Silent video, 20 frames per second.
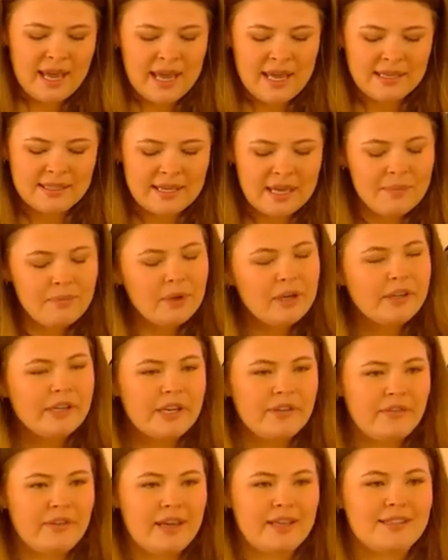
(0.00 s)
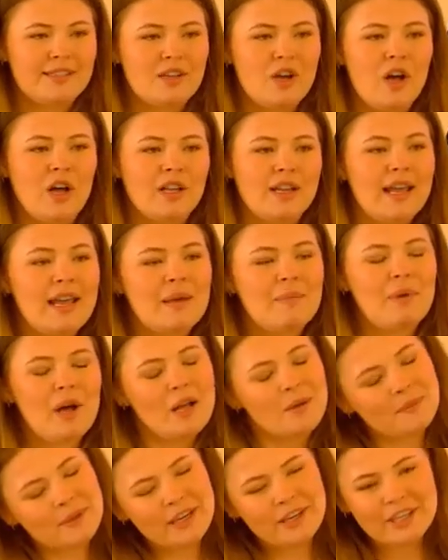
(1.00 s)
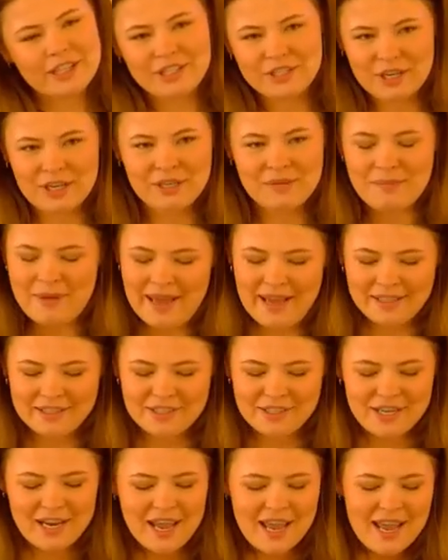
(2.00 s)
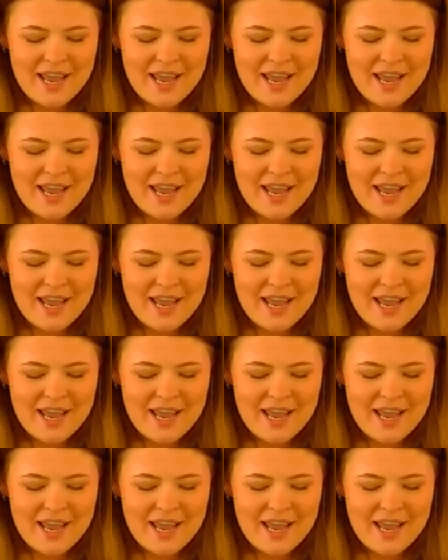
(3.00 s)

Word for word: a temporary fix called a pulmonary trunk patch.